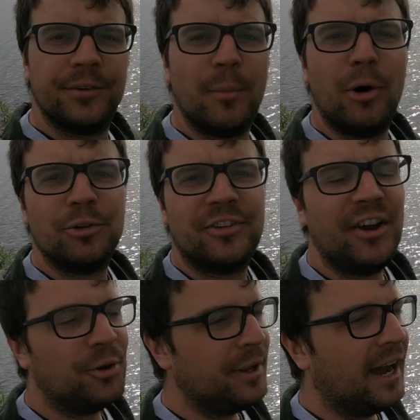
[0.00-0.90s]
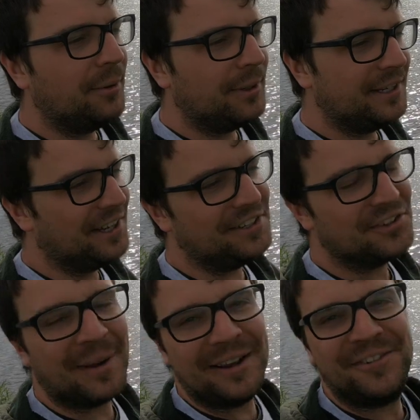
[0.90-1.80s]
So I'm all set up now, and
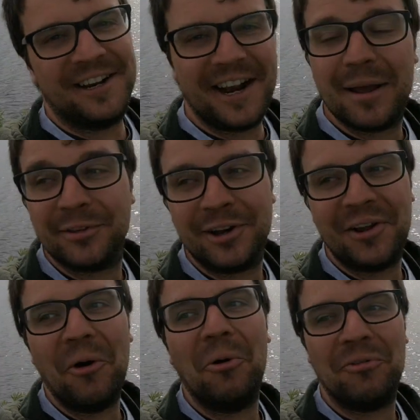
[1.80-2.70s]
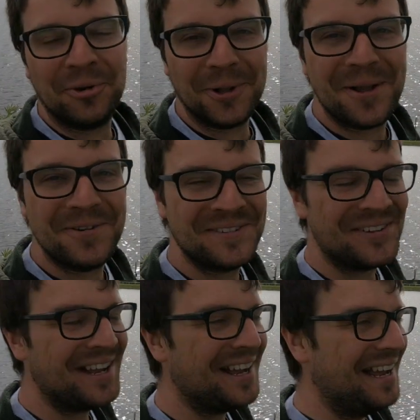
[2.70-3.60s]
despite feeling absolutely awful
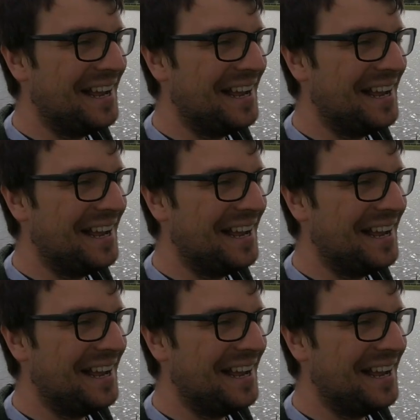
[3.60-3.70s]
that